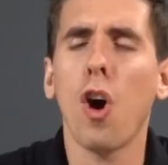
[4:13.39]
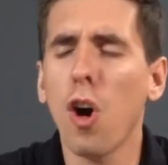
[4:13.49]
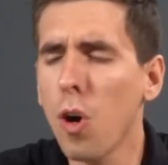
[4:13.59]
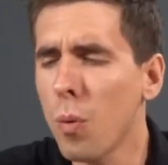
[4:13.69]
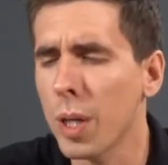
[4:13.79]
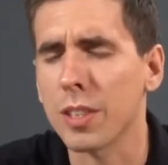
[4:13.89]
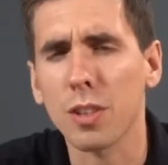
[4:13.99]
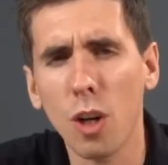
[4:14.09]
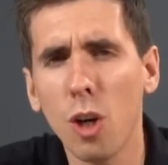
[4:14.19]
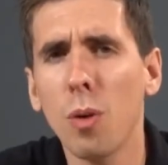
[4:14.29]
Always,
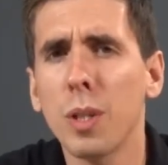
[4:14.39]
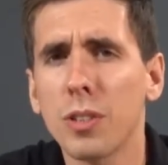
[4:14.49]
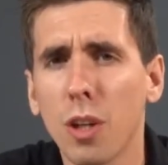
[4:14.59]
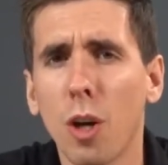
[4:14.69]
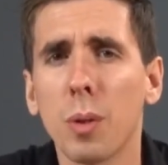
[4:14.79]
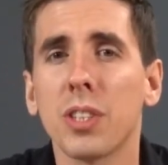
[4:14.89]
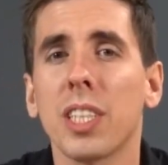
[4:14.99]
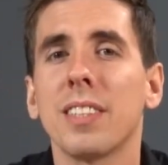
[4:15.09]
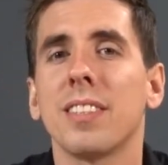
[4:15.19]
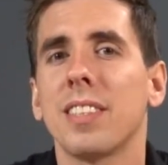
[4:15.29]
always, always
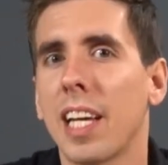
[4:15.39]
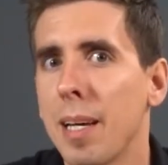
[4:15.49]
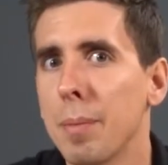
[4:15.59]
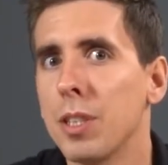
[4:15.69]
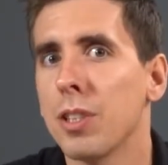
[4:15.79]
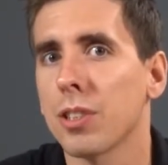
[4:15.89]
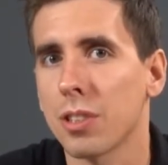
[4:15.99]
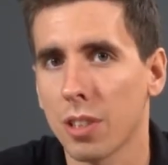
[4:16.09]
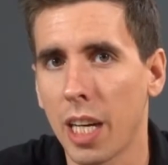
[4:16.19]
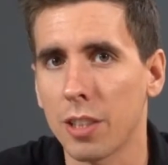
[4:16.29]
examine your
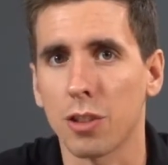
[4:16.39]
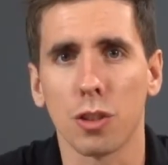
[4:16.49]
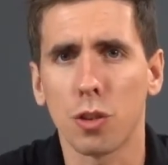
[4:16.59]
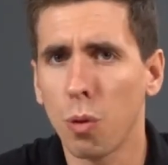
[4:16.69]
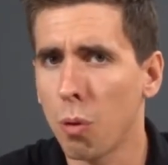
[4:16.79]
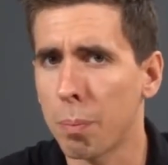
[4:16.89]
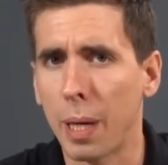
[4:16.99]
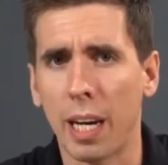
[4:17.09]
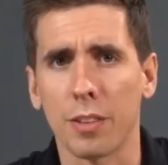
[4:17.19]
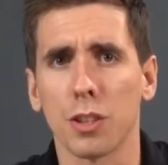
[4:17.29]
slice, your
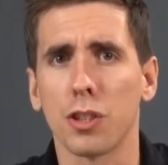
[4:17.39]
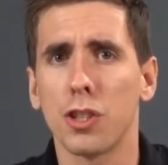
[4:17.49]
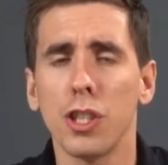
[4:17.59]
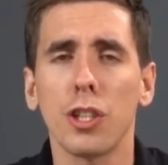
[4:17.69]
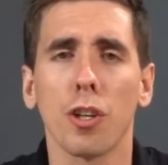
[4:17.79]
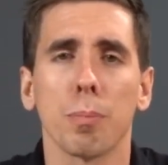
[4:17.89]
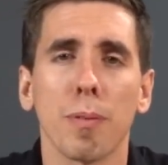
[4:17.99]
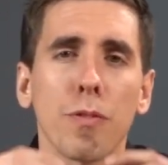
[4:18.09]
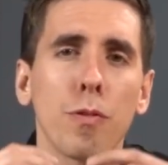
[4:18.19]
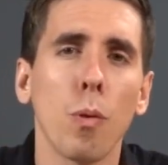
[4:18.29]
toolpath, your G-code
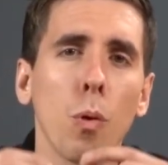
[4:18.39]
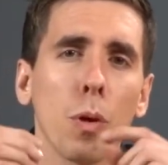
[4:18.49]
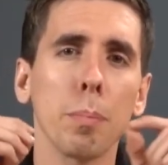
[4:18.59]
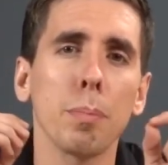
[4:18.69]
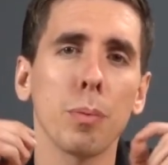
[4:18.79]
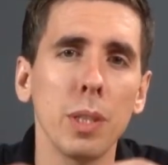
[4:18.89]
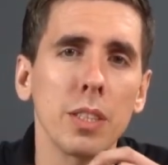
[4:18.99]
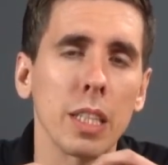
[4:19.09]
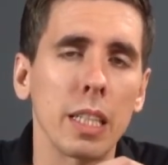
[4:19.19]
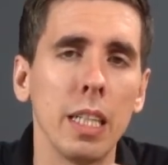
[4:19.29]
before
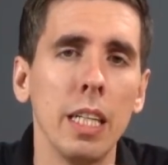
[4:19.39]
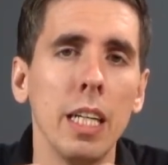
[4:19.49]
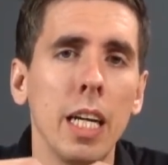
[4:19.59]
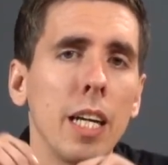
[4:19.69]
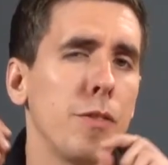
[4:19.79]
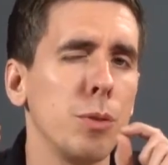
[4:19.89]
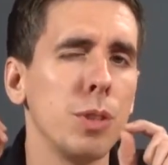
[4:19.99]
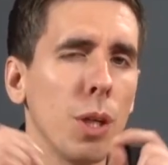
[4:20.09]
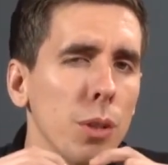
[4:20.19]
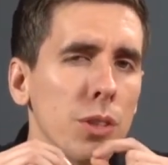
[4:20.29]
printing. If you
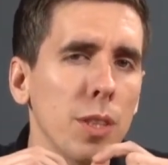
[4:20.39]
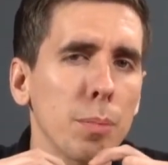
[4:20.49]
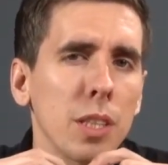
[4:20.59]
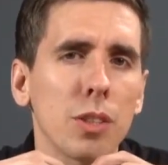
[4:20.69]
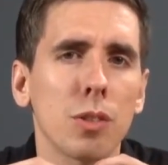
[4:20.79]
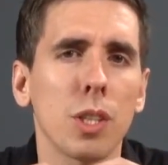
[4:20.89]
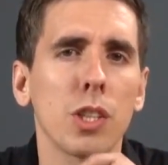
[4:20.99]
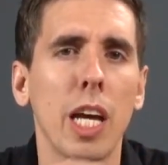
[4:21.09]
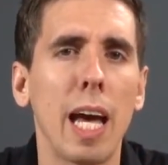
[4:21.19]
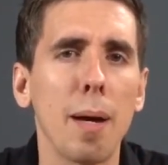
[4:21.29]
notice something
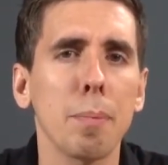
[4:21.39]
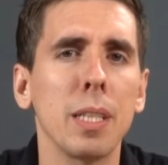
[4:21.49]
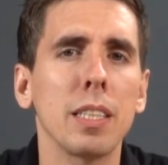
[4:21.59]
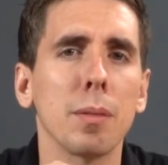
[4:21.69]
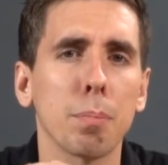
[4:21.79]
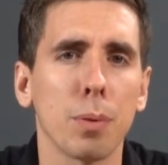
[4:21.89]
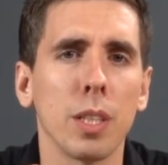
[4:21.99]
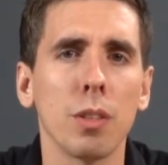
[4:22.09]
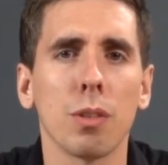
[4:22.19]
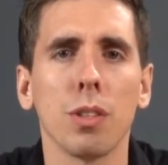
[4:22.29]
strange happening in the
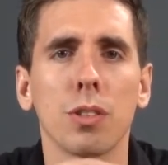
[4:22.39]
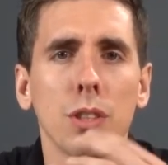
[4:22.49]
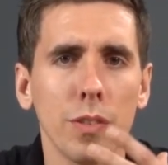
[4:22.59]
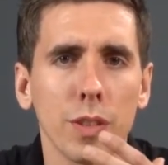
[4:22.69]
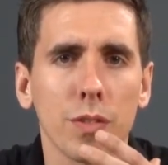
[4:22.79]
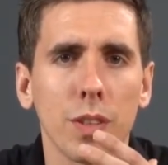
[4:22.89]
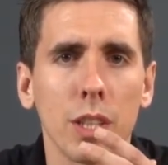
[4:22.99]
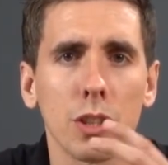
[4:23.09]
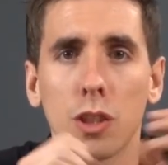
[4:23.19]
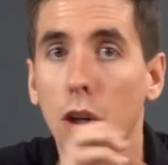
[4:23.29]
print or the surface
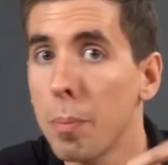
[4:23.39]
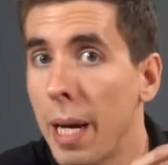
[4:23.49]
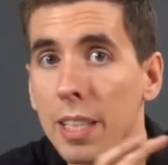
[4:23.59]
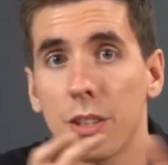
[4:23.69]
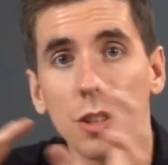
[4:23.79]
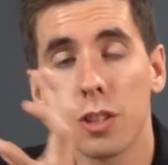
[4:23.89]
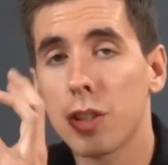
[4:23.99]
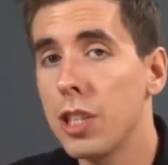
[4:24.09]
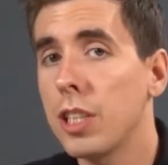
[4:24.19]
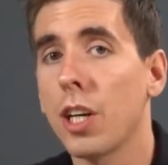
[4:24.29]
finish, go back to your
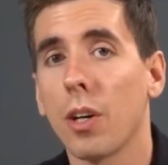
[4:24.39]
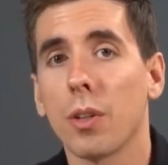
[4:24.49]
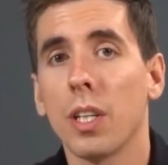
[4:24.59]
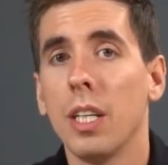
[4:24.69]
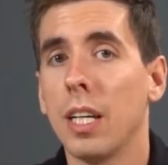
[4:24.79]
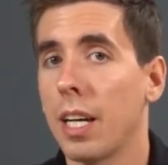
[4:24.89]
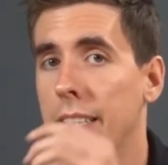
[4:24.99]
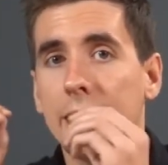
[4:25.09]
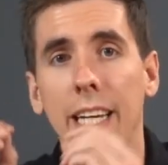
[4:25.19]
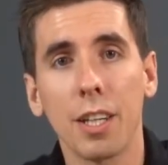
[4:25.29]
G-code. I
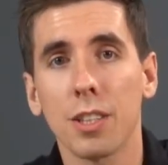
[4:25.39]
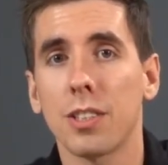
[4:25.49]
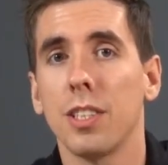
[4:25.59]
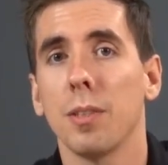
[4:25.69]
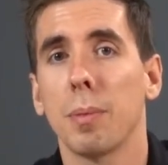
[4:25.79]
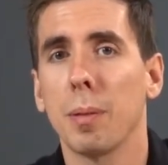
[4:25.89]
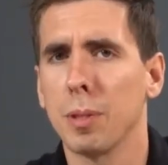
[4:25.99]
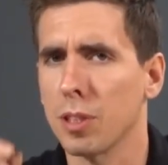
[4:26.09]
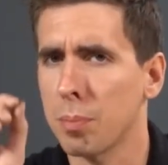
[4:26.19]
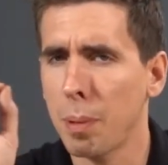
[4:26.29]
guarantee you'll be
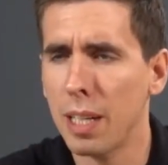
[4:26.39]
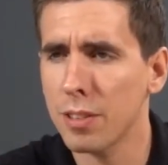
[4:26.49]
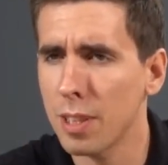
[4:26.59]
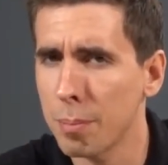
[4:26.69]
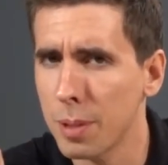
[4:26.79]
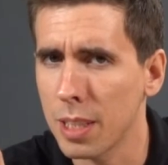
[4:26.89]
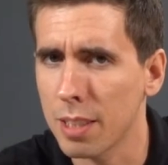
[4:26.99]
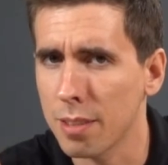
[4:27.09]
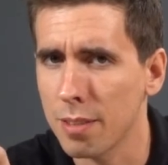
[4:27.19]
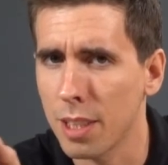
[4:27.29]
able to spot
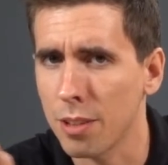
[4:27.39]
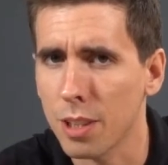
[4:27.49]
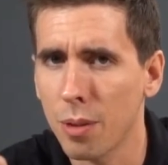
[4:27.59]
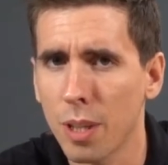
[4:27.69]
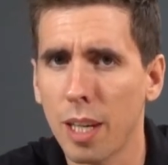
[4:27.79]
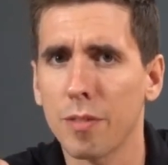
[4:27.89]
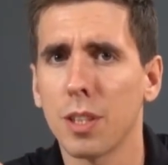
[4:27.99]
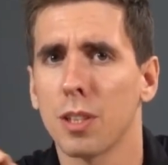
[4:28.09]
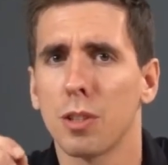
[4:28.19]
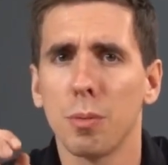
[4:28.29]
something you know, going off
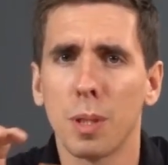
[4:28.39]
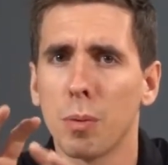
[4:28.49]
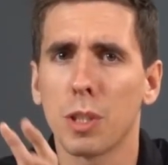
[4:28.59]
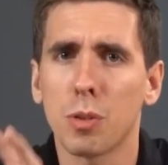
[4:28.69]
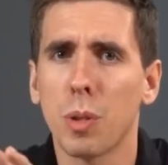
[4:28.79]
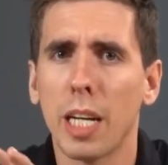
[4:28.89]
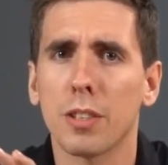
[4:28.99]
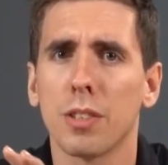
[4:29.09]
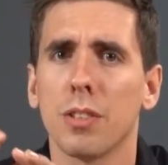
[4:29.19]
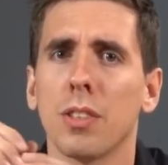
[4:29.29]
there, too many
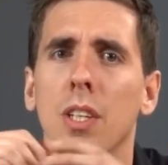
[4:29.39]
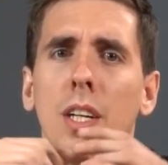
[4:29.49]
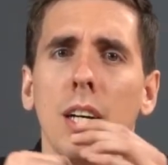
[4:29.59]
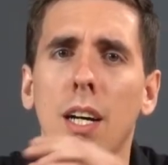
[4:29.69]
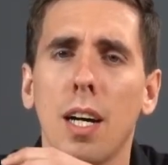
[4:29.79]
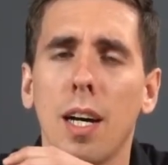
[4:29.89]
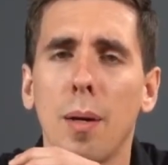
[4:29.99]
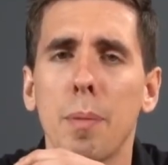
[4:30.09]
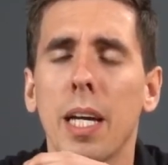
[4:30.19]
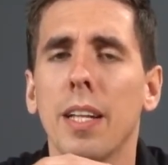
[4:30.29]
retractions,
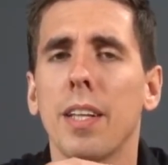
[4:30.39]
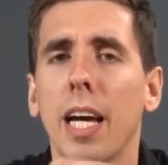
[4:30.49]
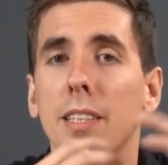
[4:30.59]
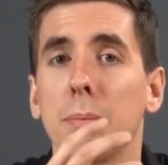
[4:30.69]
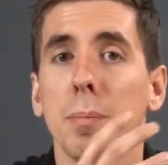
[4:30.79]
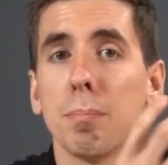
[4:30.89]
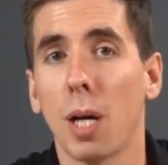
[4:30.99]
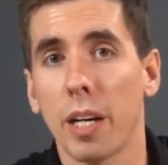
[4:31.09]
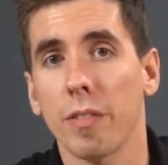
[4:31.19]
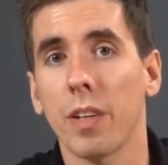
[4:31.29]
um, and that can be
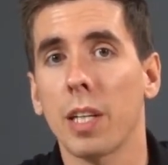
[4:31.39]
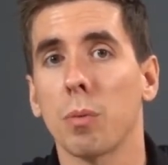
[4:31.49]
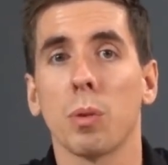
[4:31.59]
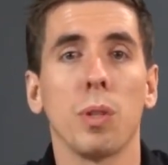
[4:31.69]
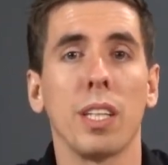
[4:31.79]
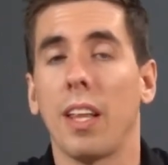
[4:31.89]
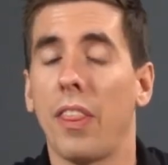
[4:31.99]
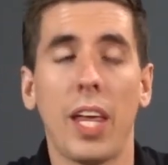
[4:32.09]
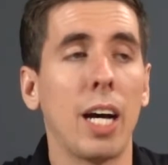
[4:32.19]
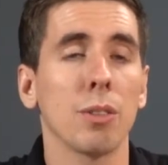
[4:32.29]
modified with one of the
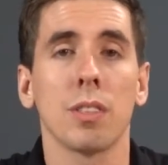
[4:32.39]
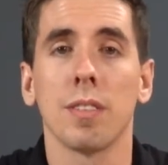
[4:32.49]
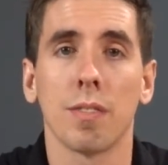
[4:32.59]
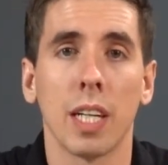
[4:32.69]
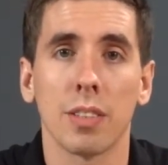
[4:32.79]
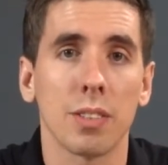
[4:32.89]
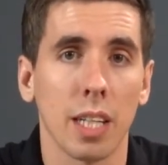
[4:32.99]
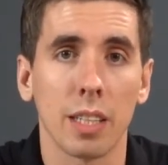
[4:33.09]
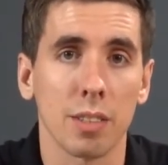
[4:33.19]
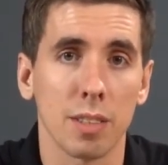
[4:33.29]
thousand advanced
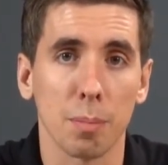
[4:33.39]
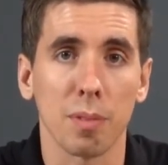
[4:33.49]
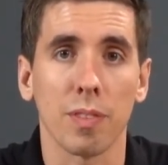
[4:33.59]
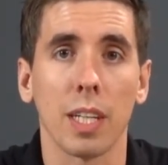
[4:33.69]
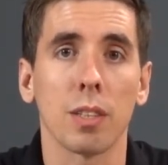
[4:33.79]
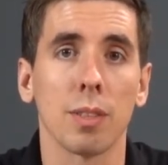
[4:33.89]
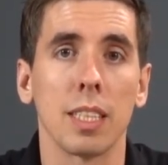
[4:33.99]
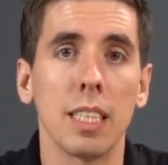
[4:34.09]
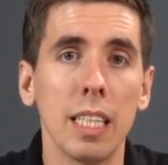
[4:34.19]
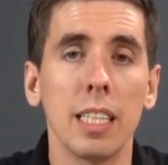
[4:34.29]
settings in Simplify
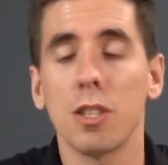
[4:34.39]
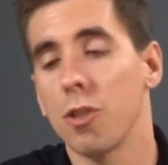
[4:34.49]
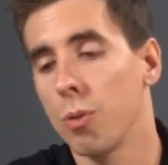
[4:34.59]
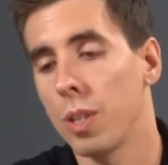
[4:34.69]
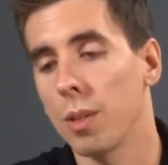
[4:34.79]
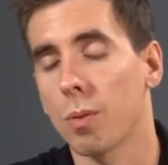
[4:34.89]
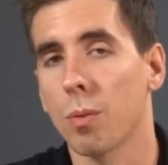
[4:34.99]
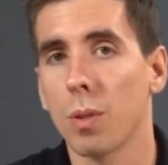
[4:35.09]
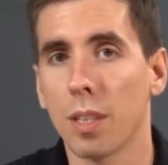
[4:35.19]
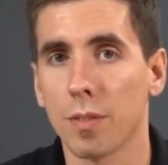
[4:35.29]
3D to get
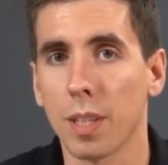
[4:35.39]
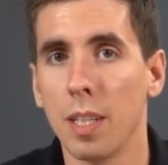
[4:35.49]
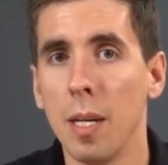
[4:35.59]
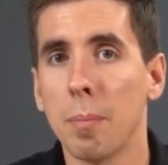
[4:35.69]
rid of it.